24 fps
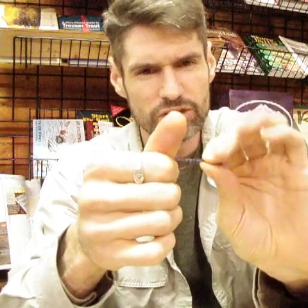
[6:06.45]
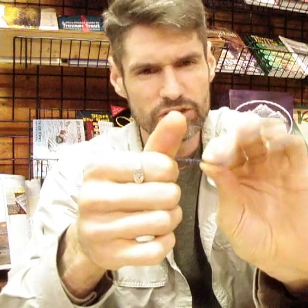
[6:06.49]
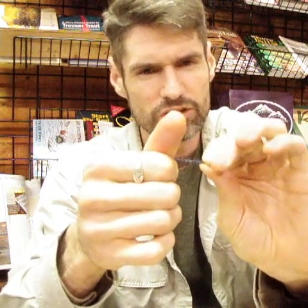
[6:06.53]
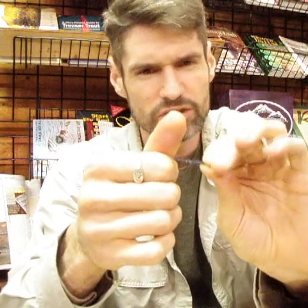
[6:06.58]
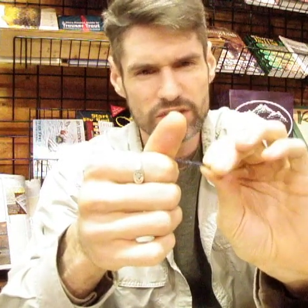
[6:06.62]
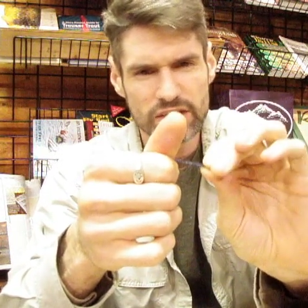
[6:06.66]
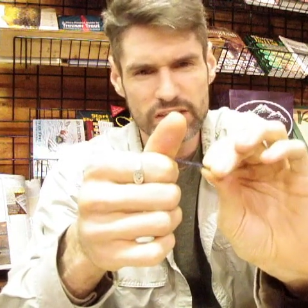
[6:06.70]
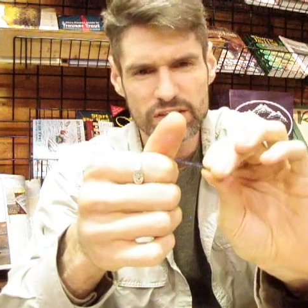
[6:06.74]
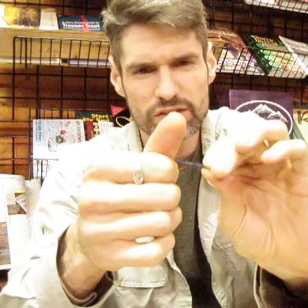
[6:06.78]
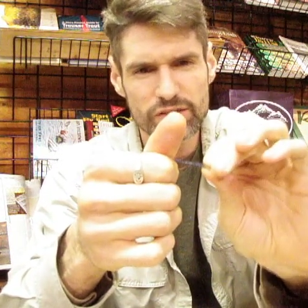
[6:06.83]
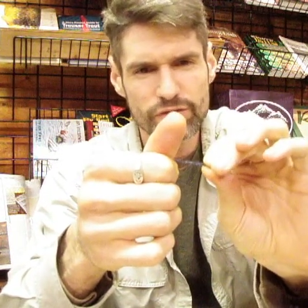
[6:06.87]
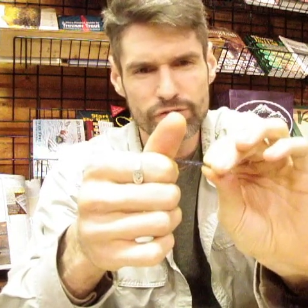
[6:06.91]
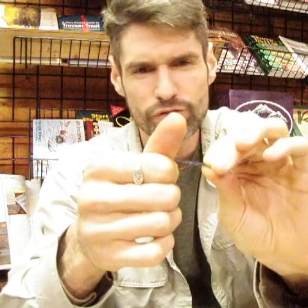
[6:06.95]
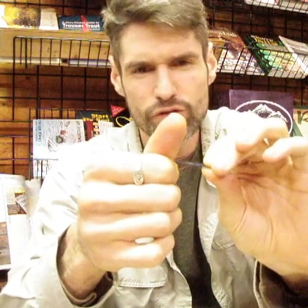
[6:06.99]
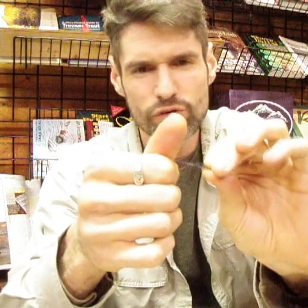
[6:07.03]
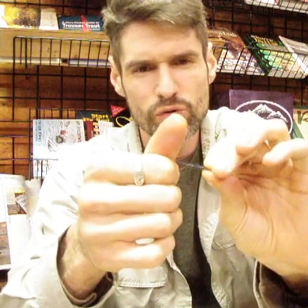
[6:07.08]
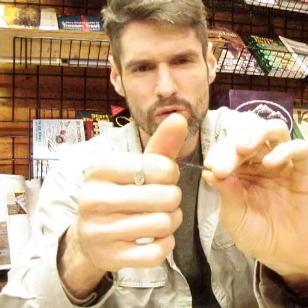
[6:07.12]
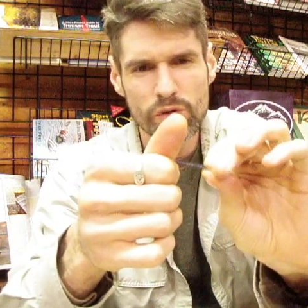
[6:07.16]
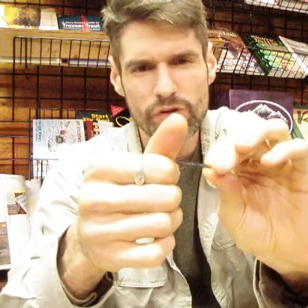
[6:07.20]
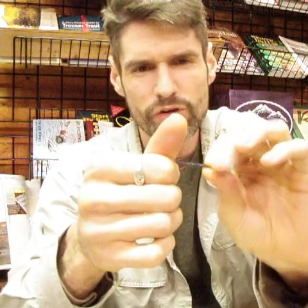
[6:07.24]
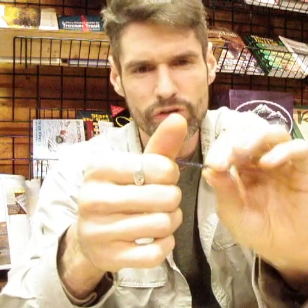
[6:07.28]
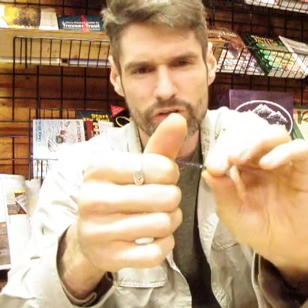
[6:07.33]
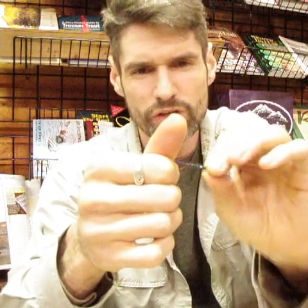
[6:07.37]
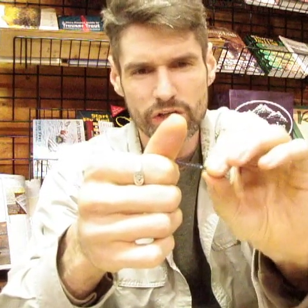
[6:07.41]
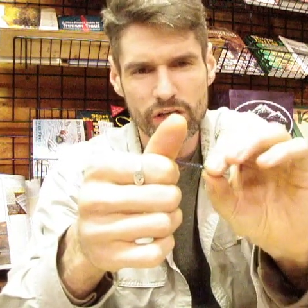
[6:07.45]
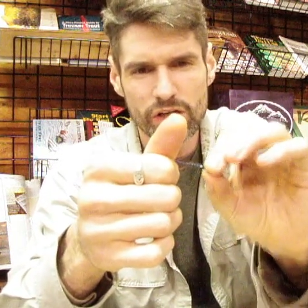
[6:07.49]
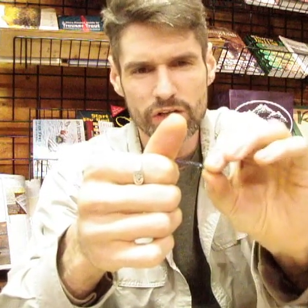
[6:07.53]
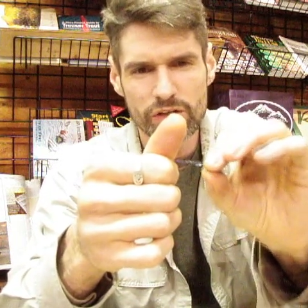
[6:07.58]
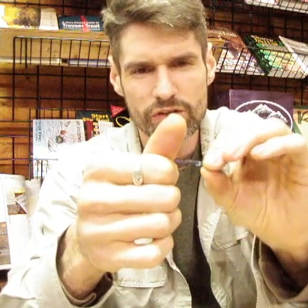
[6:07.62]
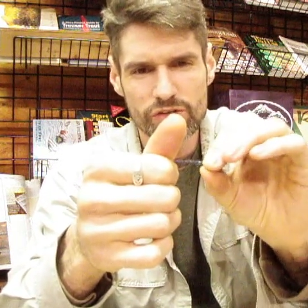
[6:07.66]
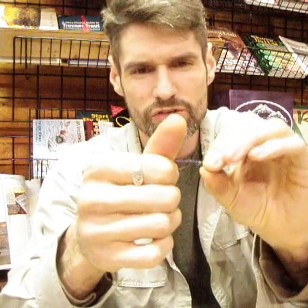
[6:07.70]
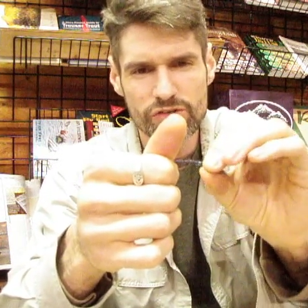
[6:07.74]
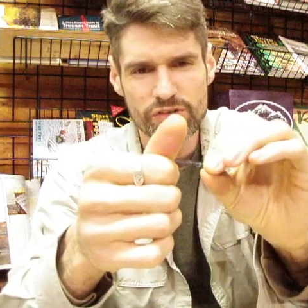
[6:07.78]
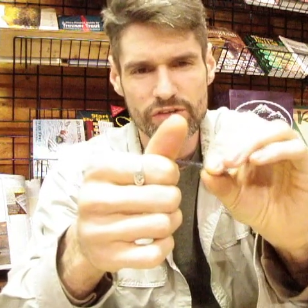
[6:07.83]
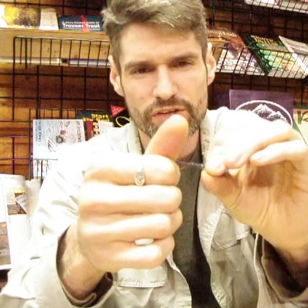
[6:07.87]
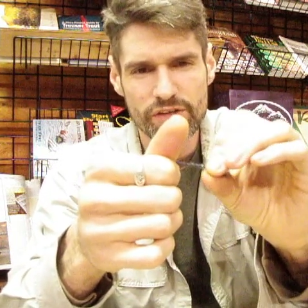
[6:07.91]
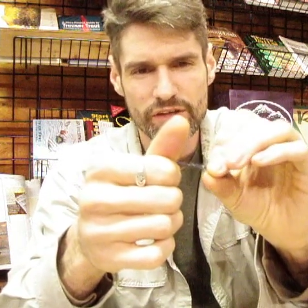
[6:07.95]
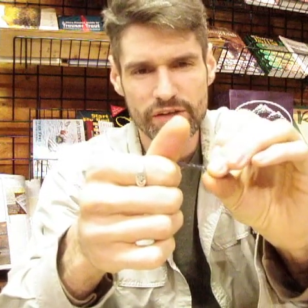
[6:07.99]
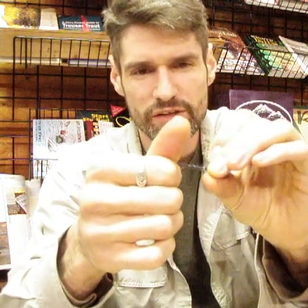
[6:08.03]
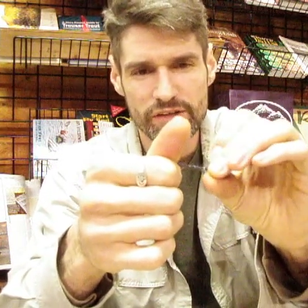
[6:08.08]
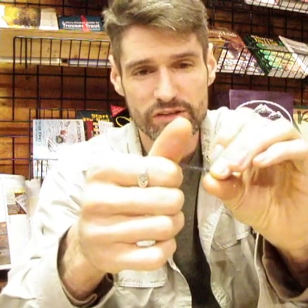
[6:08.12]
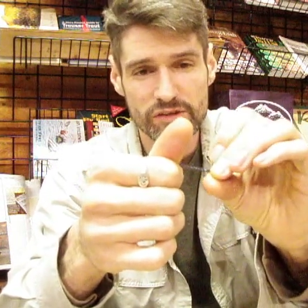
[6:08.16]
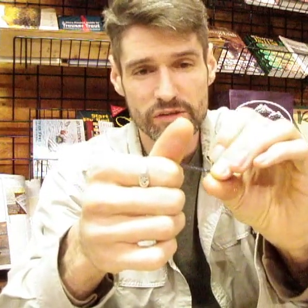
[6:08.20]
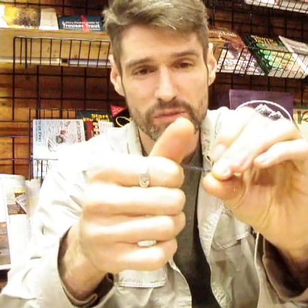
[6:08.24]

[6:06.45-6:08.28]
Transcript: just has a few other colors in there.